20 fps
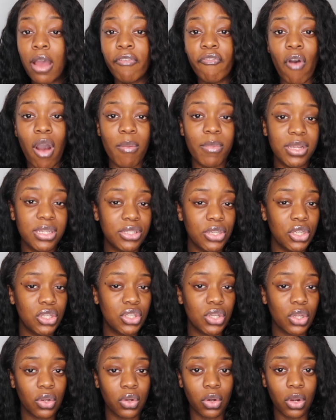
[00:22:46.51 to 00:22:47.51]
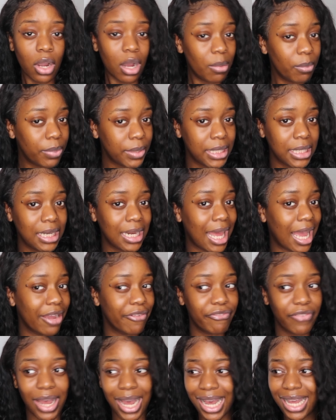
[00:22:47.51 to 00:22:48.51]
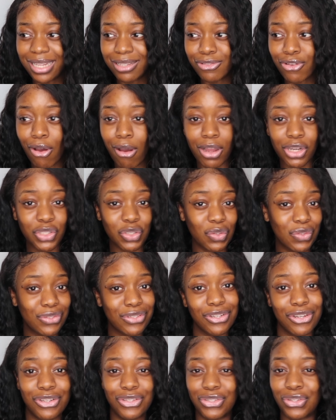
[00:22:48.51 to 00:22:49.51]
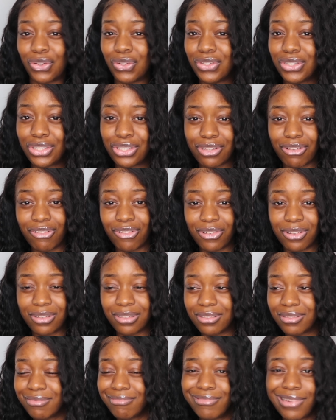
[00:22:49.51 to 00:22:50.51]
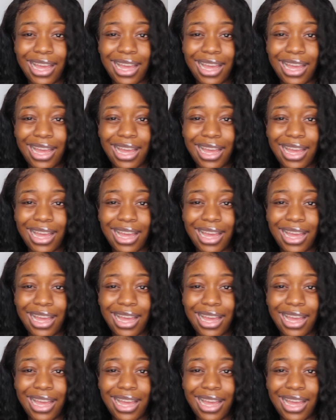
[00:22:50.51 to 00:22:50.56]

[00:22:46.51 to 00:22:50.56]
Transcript: pharmaceutical company like Pfizer, Johnson & Johnson?